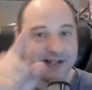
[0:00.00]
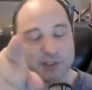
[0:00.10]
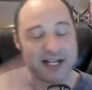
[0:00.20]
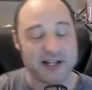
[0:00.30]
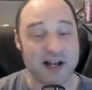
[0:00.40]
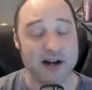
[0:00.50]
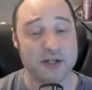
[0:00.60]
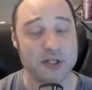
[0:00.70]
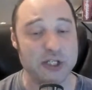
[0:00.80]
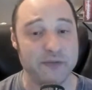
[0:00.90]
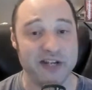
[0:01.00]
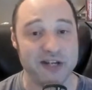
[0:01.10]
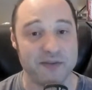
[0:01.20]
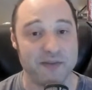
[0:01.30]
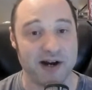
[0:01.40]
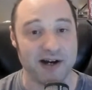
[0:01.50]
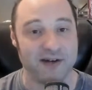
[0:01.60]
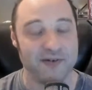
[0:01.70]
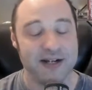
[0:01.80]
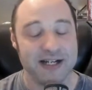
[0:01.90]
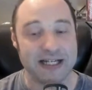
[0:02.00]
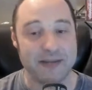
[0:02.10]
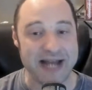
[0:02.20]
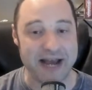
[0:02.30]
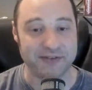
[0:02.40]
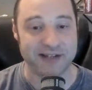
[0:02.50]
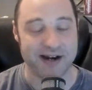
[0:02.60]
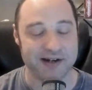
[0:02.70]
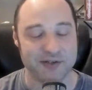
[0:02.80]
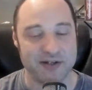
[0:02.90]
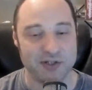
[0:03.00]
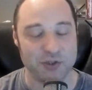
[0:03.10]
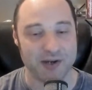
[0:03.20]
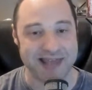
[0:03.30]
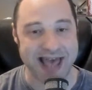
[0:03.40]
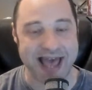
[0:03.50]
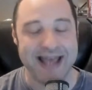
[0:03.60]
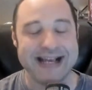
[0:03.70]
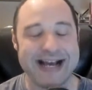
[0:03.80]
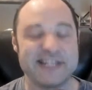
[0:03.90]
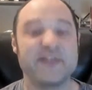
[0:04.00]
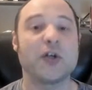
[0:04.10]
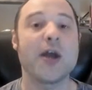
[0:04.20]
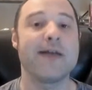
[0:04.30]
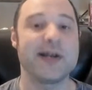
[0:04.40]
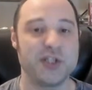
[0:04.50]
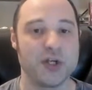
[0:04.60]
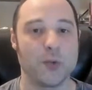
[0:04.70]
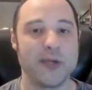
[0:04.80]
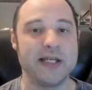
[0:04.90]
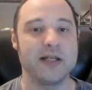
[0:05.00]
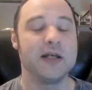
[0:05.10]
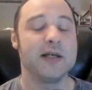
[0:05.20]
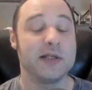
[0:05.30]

Check out our YouTube video tomorrow coming out there. So enjoy that. Guys, have a great rest of your week.